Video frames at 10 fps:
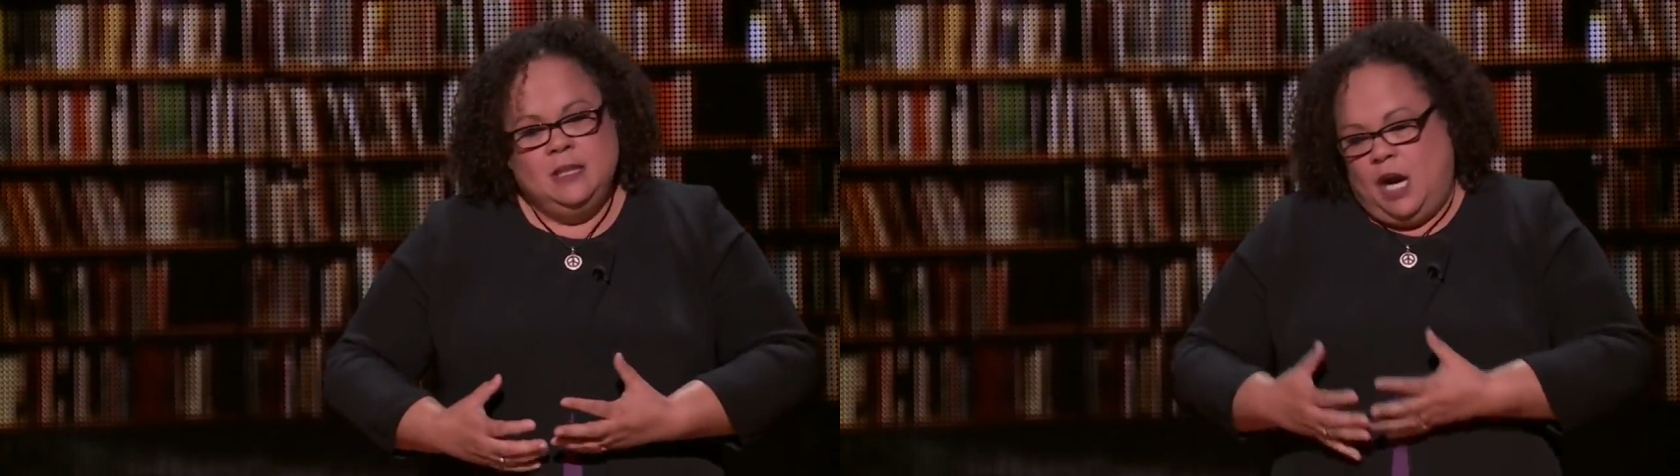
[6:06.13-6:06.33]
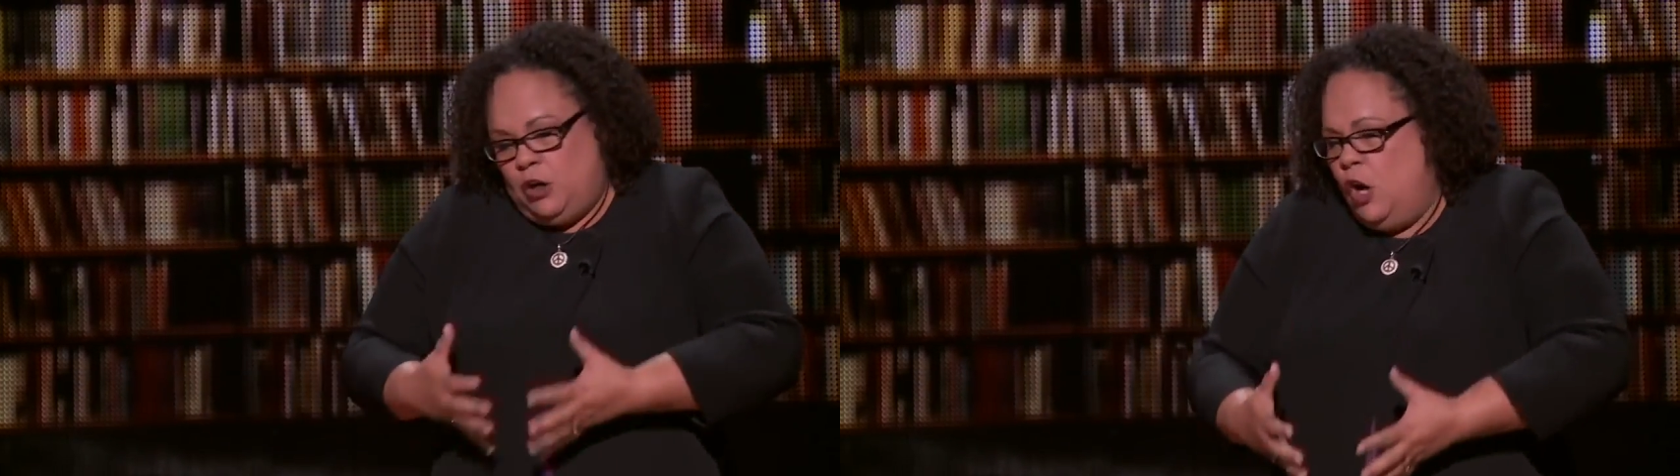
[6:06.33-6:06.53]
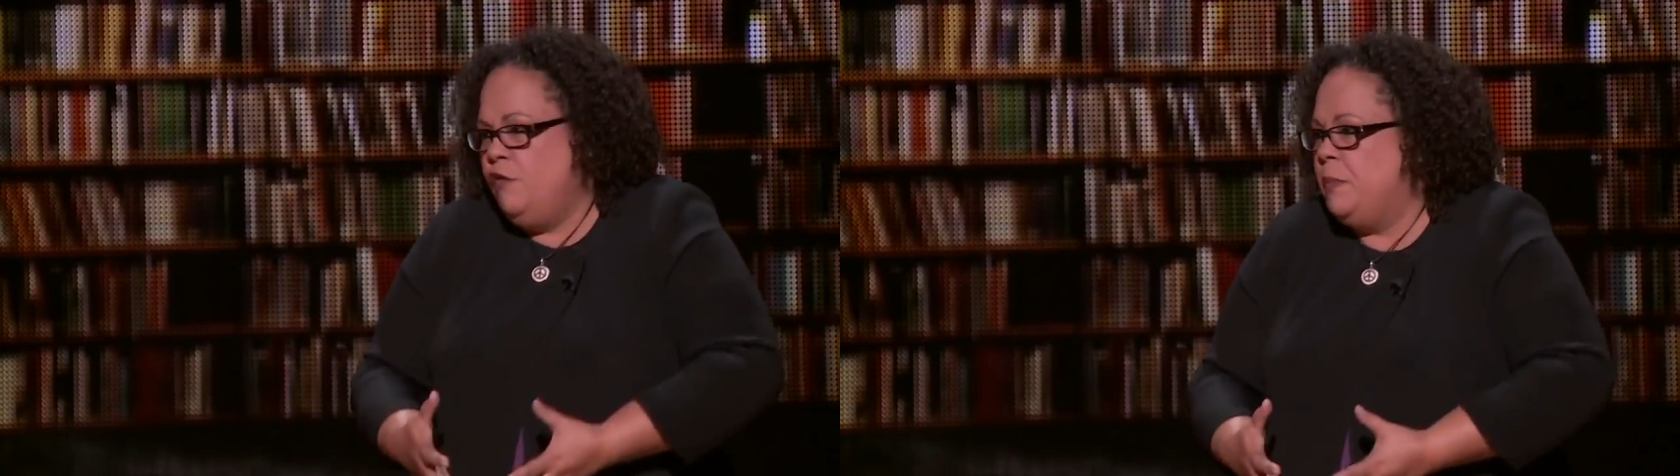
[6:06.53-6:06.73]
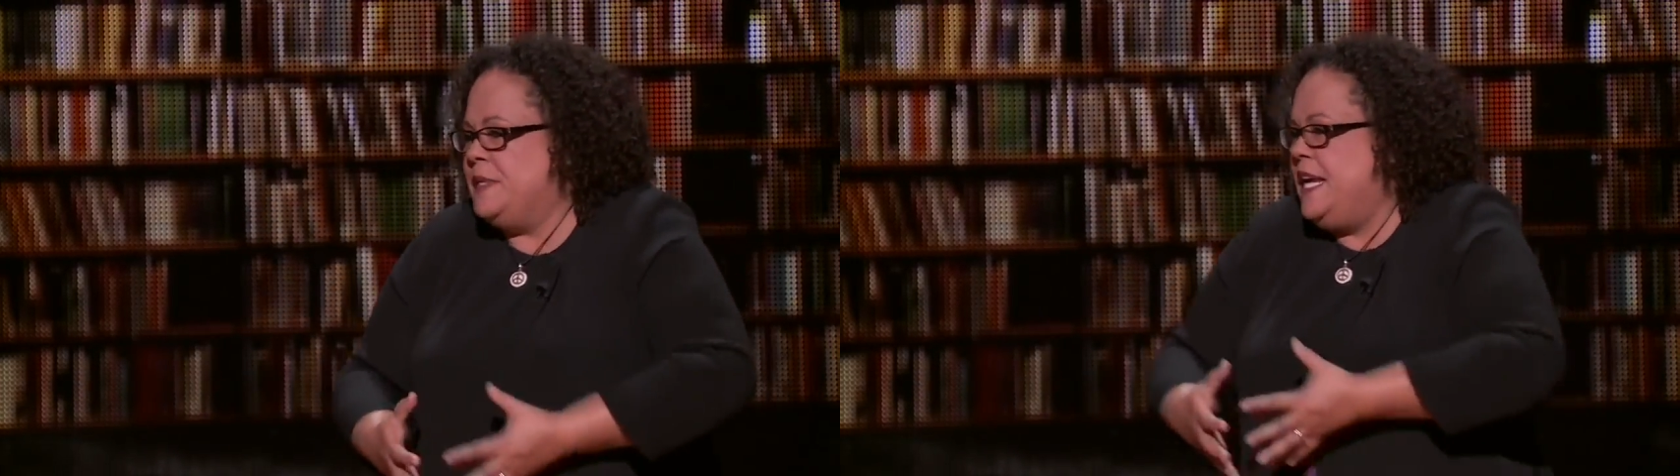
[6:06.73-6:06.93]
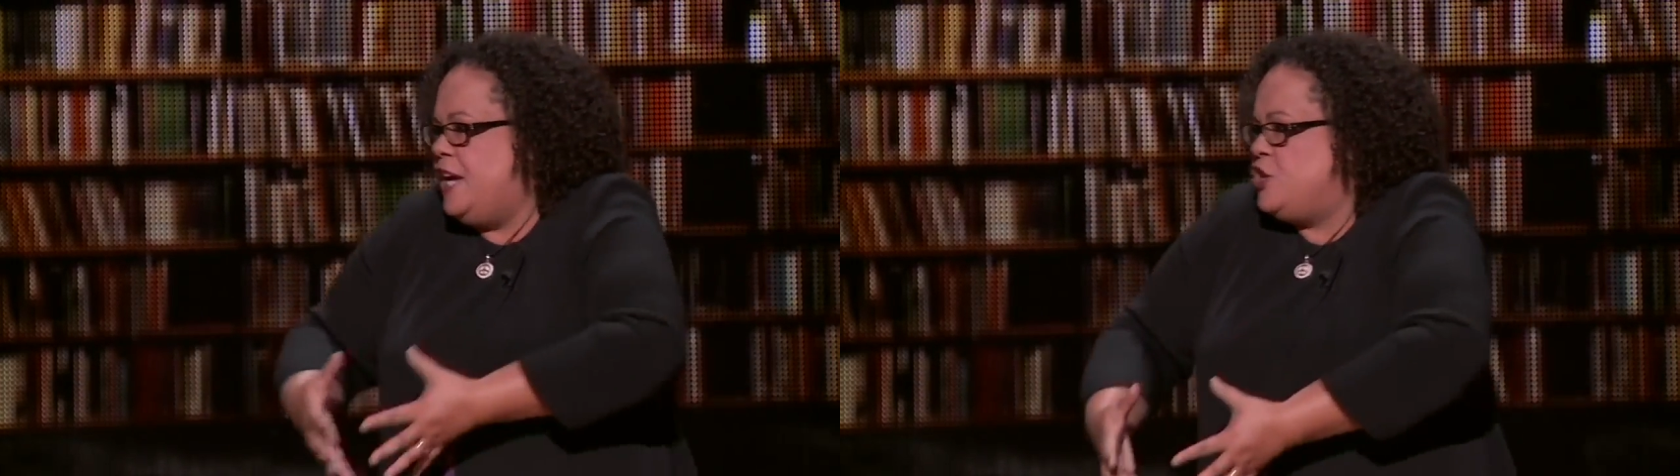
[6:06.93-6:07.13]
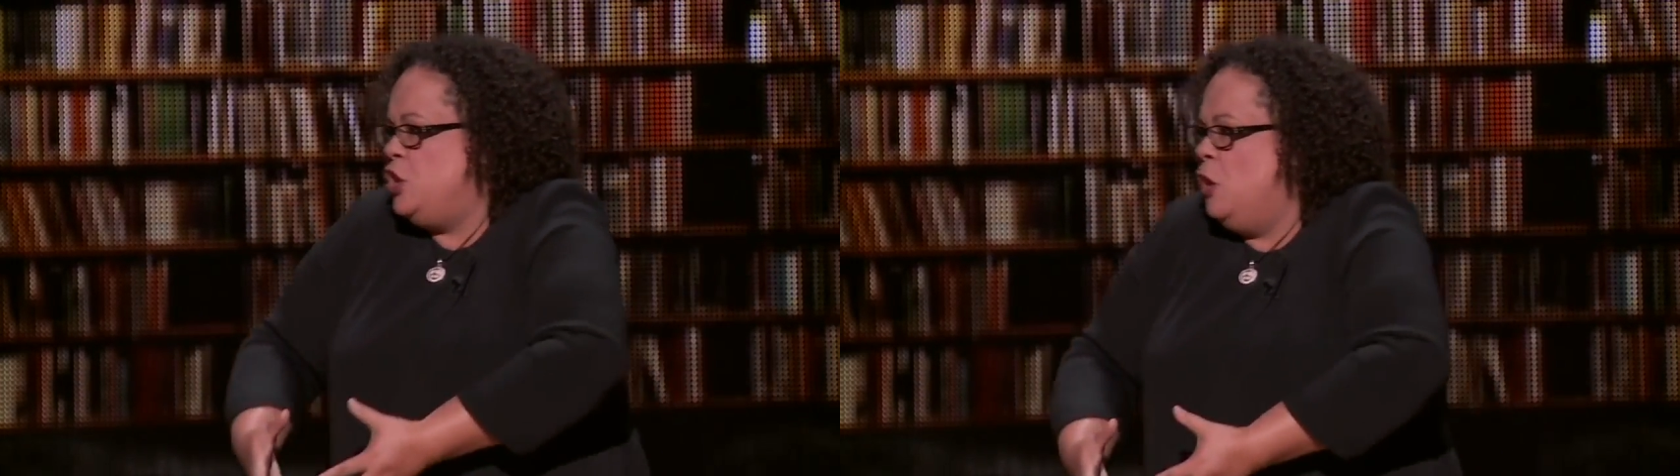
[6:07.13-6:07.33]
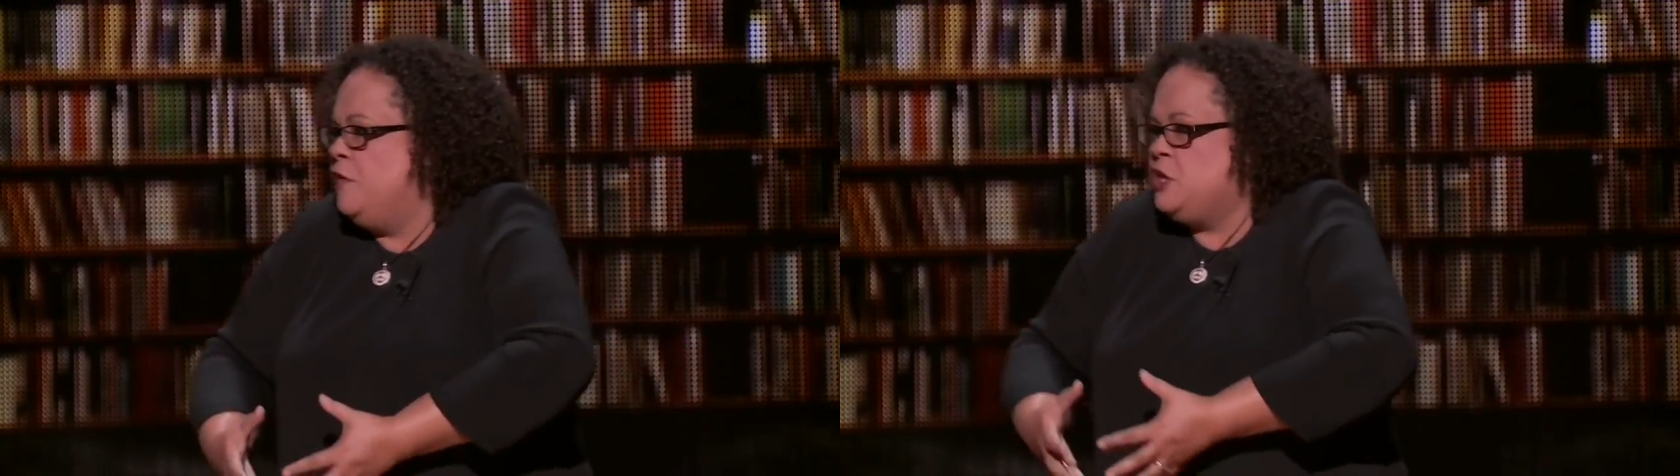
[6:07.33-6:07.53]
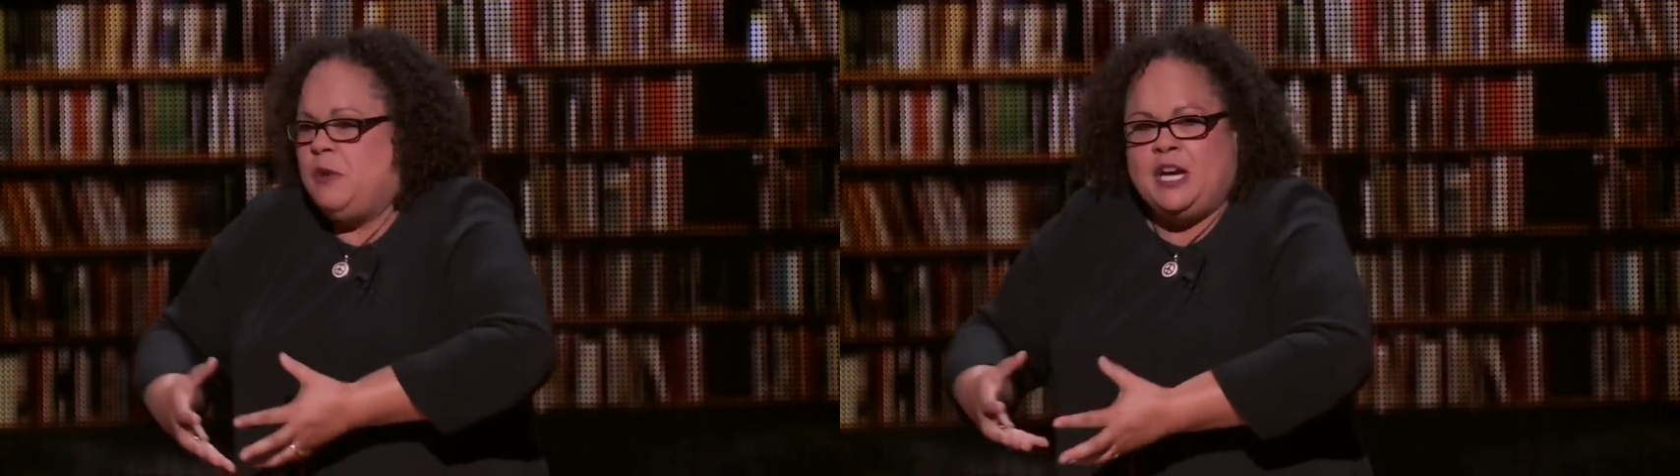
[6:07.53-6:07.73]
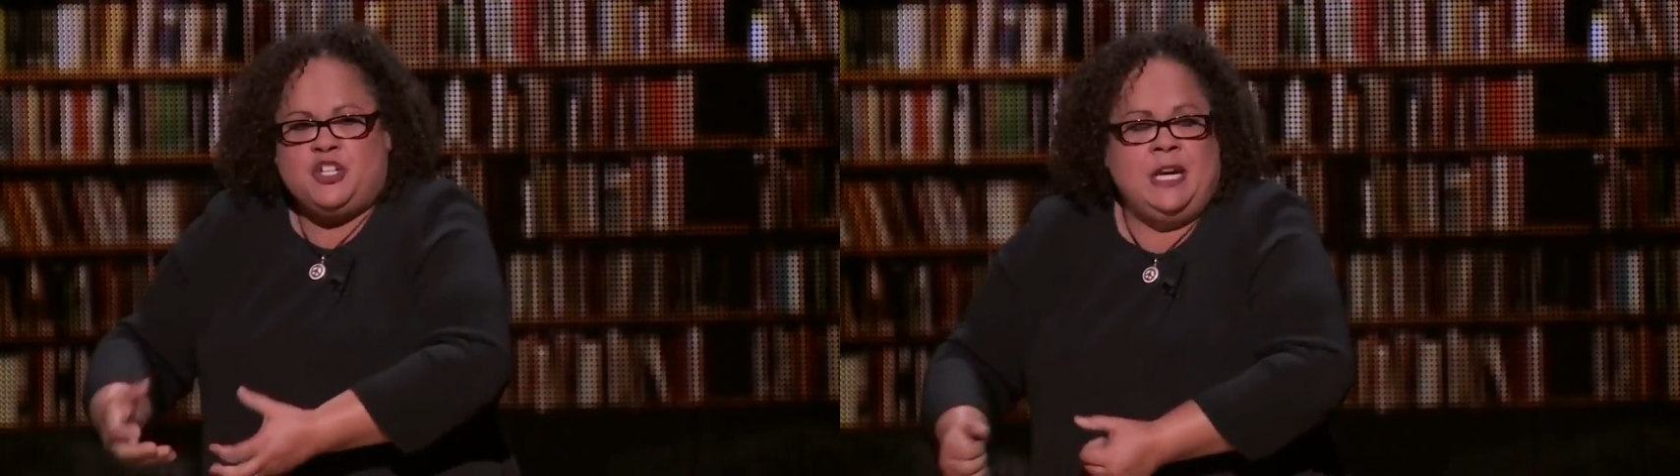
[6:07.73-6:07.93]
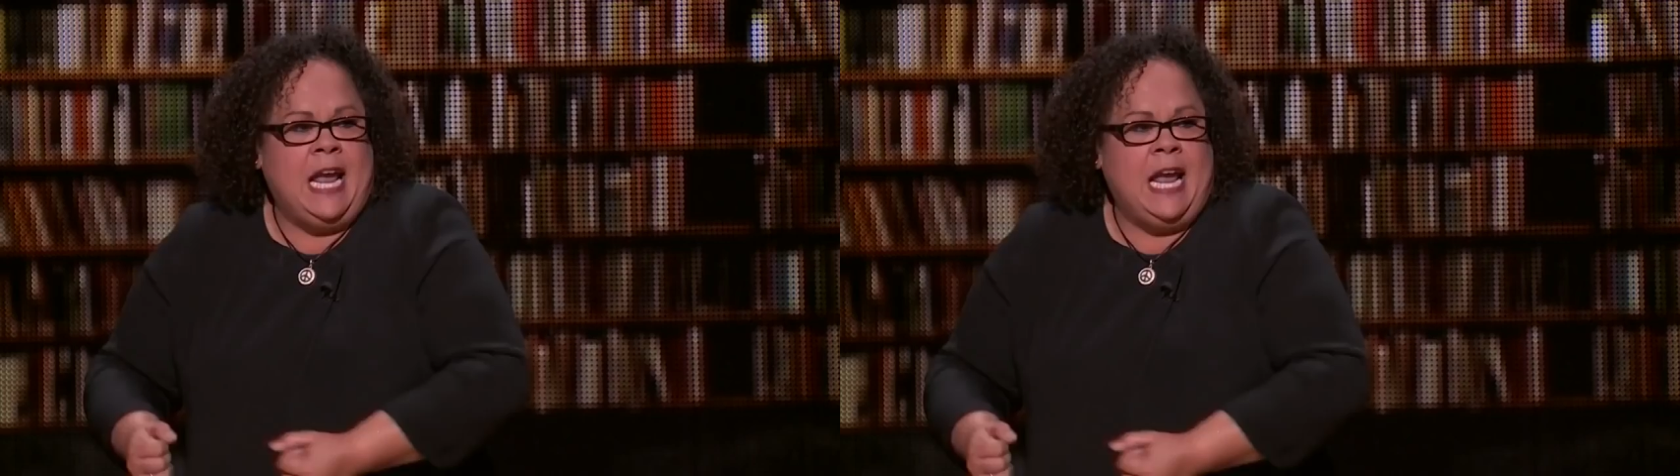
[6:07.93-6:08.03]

our overprotection, overdirection, and